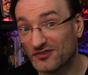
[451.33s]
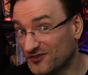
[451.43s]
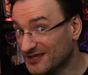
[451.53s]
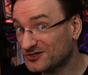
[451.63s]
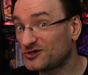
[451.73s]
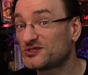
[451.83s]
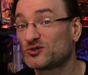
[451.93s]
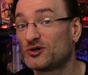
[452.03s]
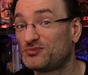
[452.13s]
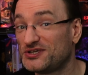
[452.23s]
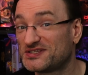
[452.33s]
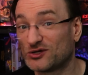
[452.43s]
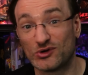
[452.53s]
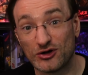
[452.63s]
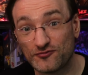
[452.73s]
That also completes our
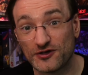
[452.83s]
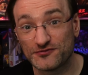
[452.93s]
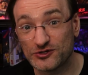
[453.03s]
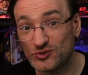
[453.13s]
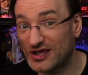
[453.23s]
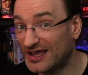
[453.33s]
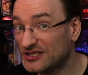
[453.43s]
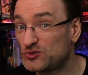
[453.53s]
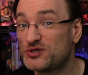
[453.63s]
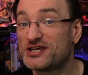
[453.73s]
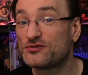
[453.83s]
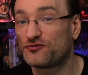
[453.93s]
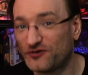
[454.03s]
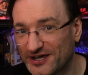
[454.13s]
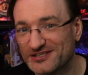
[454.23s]
overview, and we can
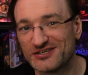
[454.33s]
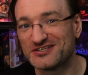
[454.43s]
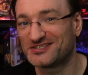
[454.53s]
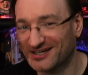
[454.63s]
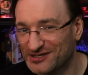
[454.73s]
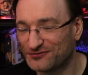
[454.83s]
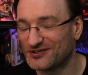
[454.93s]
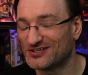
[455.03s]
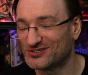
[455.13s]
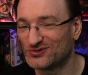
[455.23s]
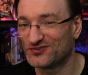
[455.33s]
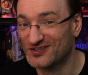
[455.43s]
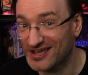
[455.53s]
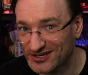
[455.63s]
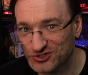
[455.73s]
finally dive into
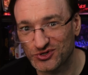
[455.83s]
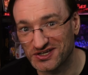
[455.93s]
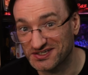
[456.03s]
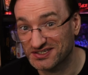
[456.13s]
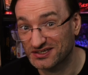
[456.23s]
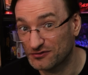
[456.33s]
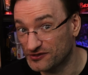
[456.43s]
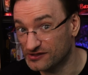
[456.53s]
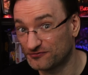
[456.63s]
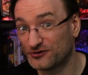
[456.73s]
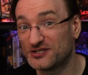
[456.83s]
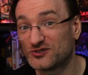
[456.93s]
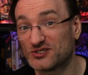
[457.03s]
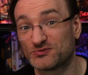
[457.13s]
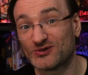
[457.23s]
the entries. Feel free to
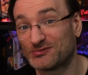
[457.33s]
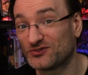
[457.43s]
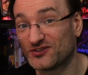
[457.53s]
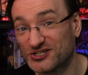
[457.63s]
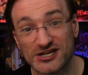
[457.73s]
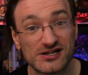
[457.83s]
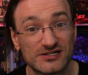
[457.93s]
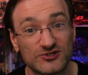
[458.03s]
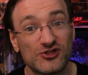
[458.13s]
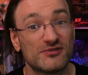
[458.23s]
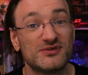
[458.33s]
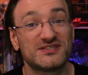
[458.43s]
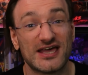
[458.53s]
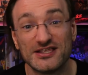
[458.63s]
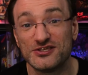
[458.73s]
subscribe to the channel to not
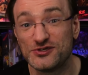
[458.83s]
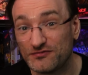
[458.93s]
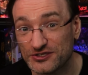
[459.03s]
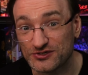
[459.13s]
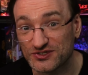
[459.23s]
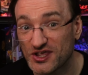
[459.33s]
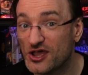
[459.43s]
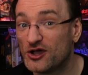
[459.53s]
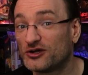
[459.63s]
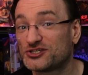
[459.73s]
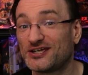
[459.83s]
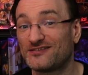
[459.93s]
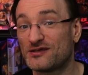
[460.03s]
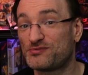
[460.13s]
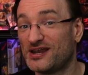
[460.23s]
miss any new videos or check
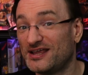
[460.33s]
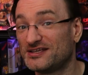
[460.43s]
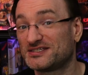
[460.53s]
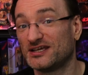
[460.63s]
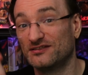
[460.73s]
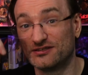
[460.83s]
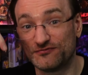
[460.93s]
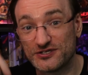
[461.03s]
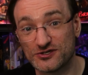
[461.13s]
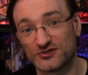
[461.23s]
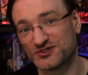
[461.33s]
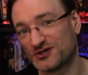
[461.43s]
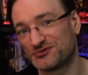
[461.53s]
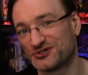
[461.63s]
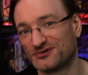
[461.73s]
the playlist in the video
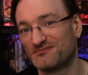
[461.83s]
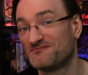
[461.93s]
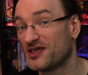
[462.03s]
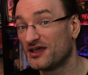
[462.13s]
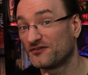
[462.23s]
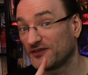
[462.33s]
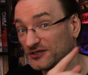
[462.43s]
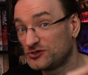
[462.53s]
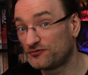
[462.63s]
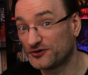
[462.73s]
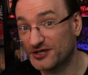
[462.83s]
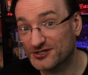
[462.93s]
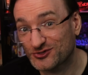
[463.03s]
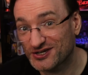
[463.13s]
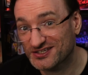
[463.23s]
description. Thank you for your
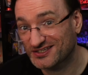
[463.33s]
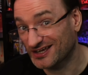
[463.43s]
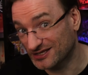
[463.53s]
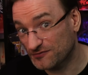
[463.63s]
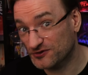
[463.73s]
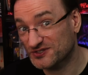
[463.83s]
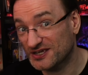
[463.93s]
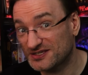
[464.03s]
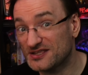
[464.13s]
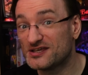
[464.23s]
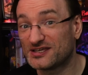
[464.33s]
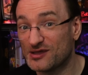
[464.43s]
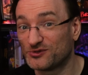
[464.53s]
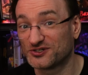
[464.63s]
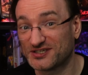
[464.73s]
interest, and if you sent in a
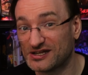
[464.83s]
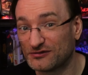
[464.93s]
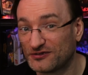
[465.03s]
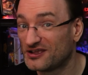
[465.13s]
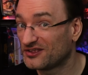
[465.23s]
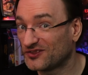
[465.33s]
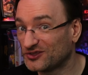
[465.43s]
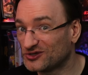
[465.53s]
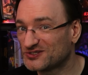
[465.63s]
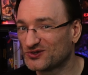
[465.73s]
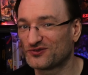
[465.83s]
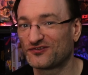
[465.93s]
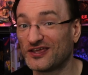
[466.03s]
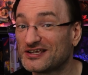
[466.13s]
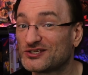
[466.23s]
game yourself, then also
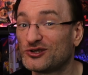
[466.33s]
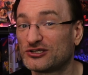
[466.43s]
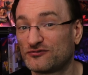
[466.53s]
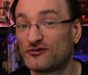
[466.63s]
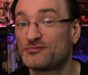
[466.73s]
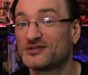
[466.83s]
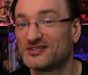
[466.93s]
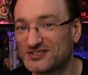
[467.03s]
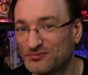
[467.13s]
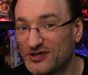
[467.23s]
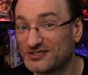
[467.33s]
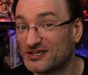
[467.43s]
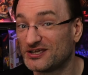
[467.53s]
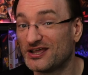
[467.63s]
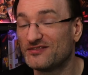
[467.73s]
thanks a lot for
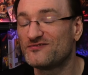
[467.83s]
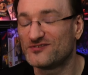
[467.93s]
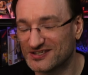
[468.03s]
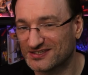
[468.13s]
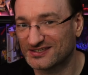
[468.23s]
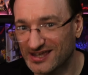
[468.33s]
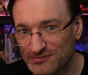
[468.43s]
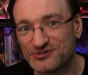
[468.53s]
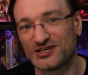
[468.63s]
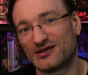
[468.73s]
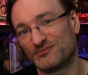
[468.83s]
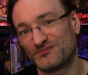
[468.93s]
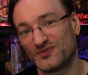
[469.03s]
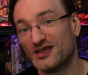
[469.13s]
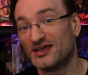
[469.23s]
participating in this game jam.
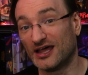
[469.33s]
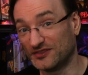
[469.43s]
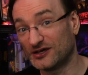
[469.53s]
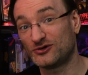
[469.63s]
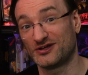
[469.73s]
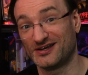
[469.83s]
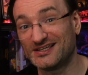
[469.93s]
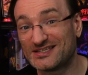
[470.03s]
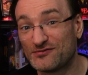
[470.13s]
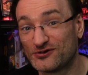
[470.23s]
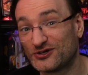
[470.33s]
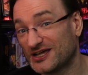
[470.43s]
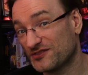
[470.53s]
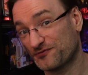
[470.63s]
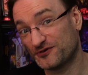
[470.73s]
And now let's have a look
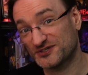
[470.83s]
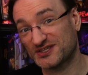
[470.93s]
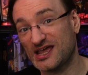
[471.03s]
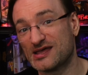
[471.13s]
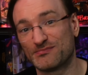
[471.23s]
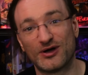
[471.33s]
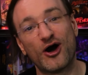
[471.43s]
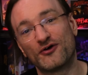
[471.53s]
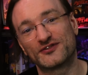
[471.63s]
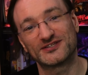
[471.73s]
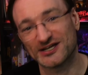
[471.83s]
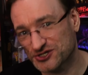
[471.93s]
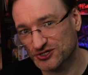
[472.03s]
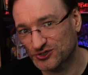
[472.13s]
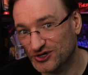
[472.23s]
at the first game of the
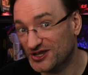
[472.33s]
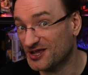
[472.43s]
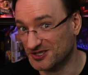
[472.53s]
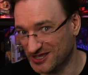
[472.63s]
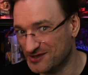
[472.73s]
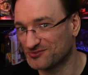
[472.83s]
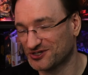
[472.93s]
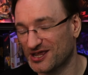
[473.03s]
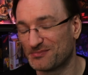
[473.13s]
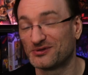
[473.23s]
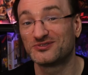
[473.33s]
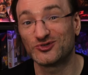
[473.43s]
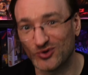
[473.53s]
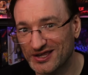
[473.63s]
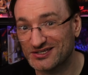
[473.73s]
Dungeoncrawler GameJam
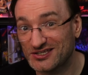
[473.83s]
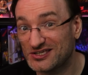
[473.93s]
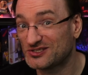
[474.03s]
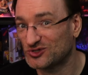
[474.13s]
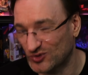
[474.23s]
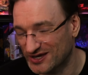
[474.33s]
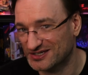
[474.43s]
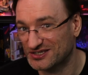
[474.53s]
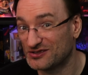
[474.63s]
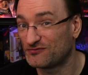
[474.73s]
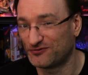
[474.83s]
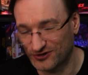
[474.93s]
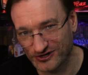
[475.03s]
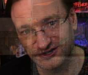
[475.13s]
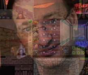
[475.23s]
2024.